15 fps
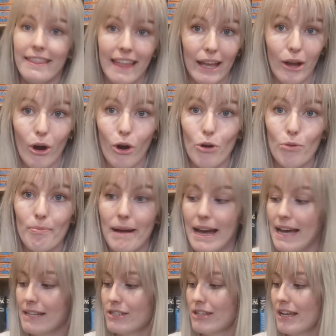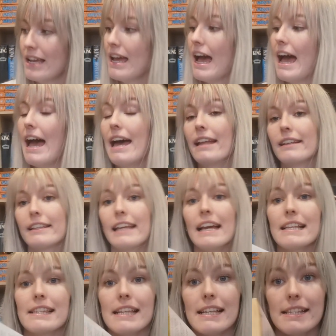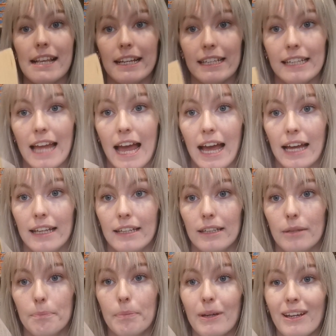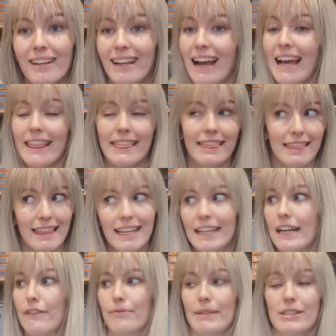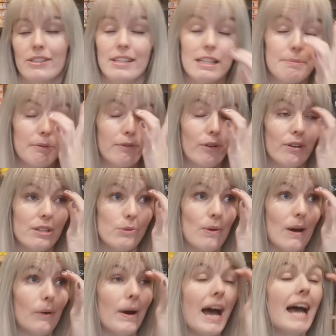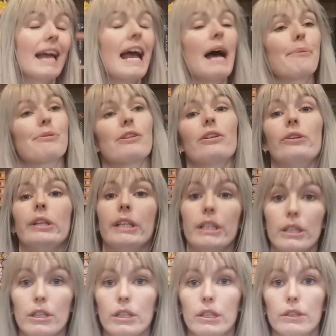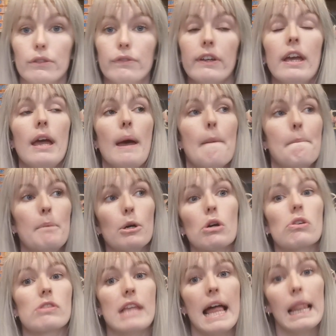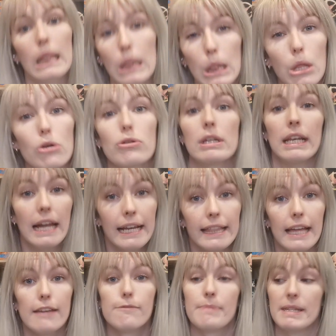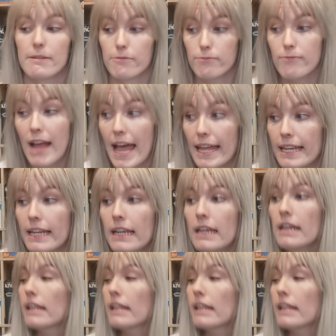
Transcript: They all match, and yes, they're secondhand, but I think I've mentioned this before as well. I absolutely love books that look like they've been read.